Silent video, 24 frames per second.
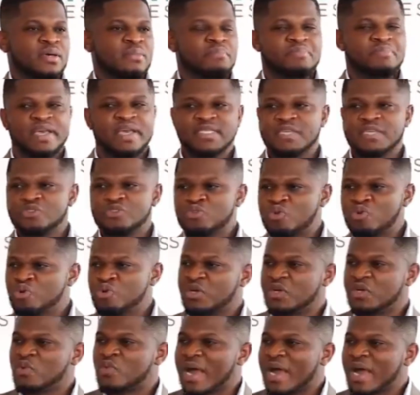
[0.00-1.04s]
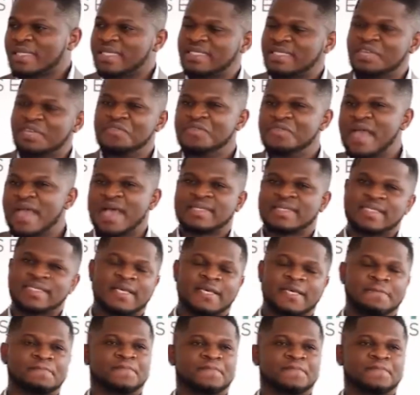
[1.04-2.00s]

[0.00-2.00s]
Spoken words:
Basic schools in credit in Riasse.